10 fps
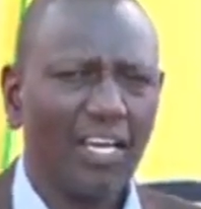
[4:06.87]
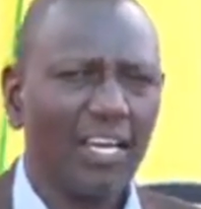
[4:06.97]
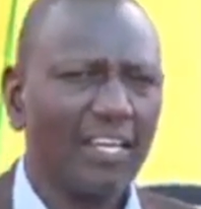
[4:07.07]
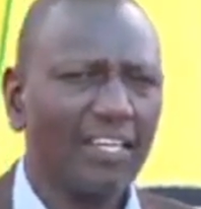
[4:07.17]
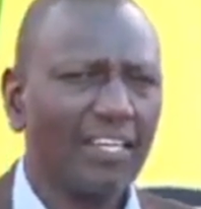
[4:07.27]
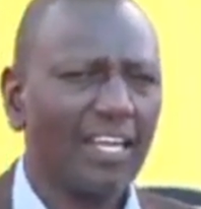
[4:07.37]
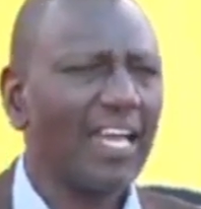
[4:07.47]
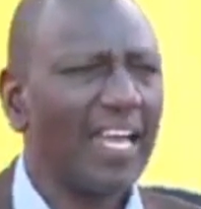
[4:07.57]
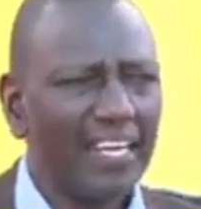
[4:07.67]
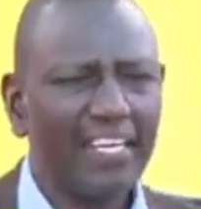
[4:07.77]

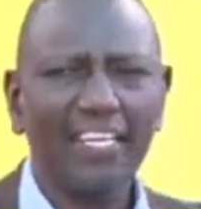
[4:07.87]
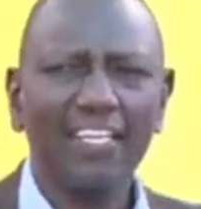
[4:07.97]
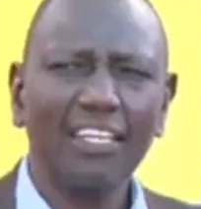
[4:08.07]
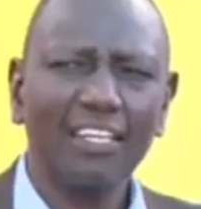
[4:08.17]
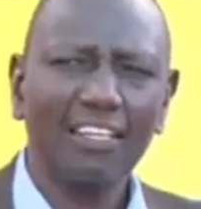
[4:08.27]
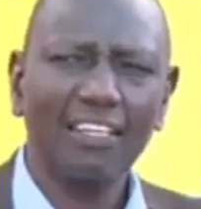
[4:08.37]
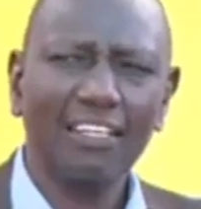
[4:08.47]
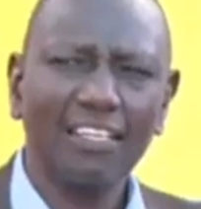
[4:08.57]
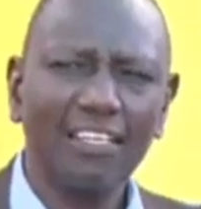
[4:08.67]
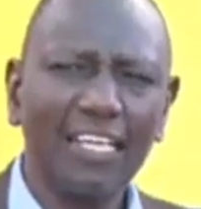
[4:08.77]
And any
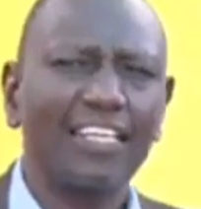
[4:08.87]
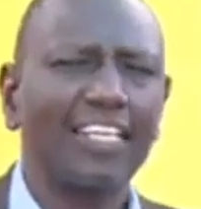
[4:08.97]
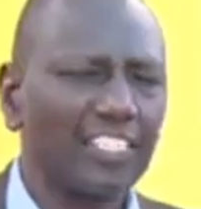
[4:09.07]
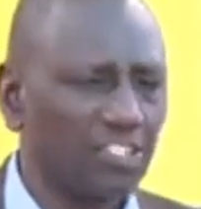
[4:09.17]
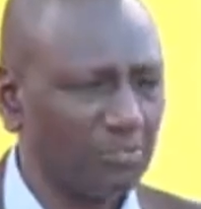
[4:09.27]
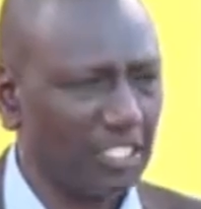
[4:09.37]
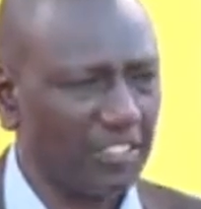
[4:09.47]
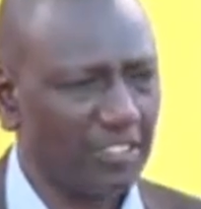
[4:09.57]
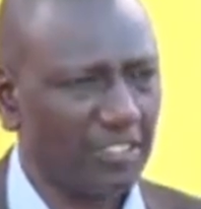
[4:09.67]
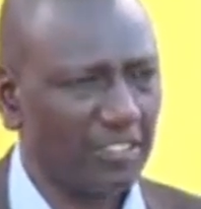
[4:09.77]

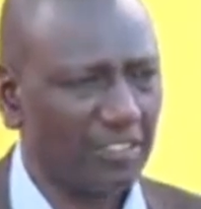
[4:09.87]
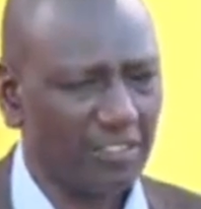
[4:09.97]
engagement